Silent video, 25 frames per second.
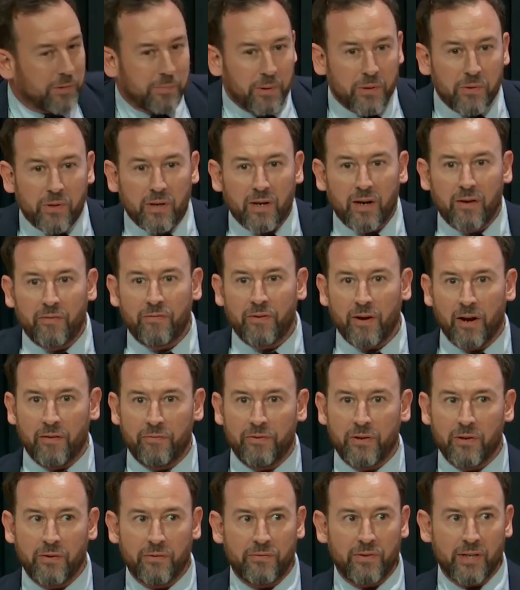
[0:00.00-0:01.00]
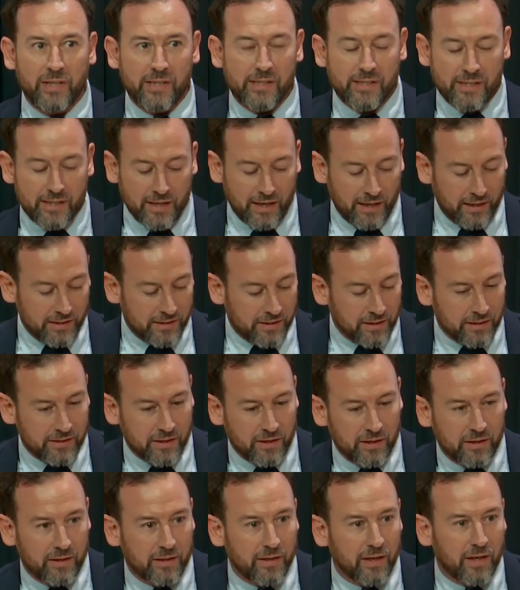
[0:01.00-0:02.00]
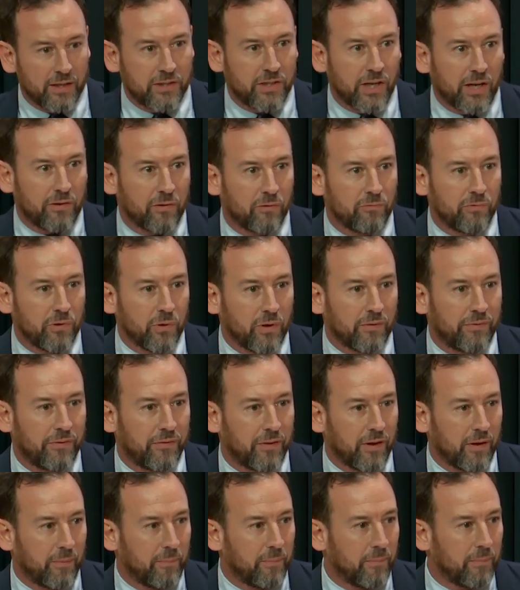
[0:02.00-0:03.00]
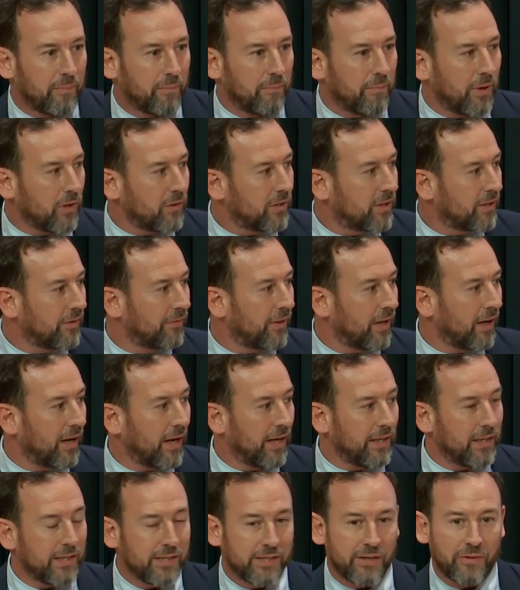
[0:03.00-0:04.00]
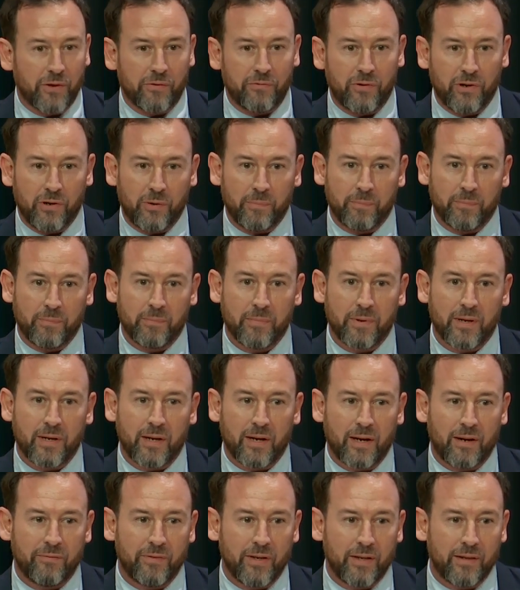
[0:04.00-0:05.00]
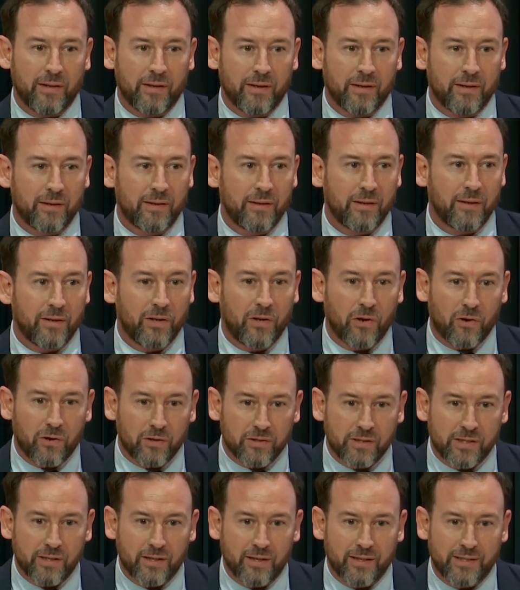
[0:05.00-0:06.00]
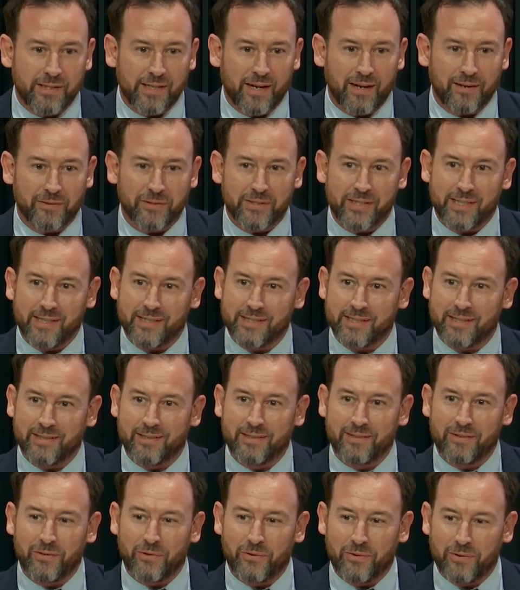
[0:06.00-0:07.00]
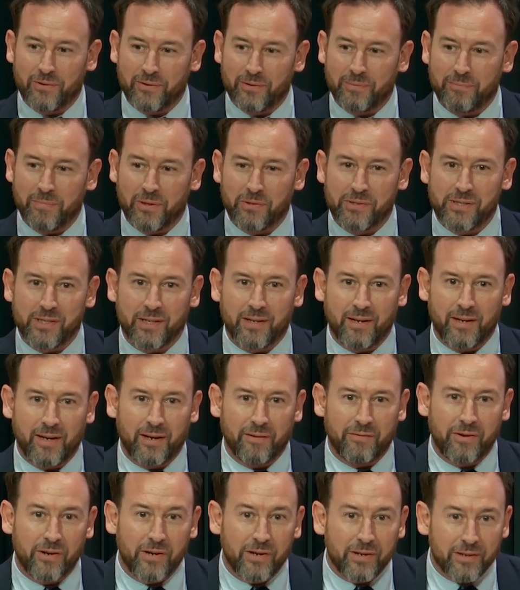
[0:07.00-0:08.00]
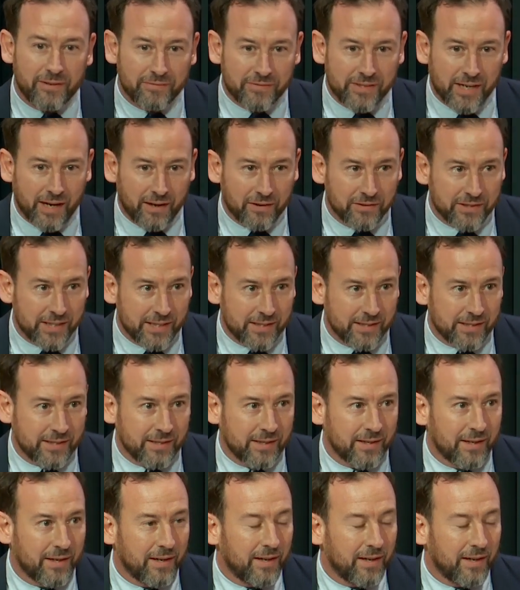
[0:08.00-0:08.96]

spoken at a fair few of these things, and as a general rule of thumb, most of the ladies in the room have either got a Tangle Teezer or most certainly have heard of Tangle Teezer,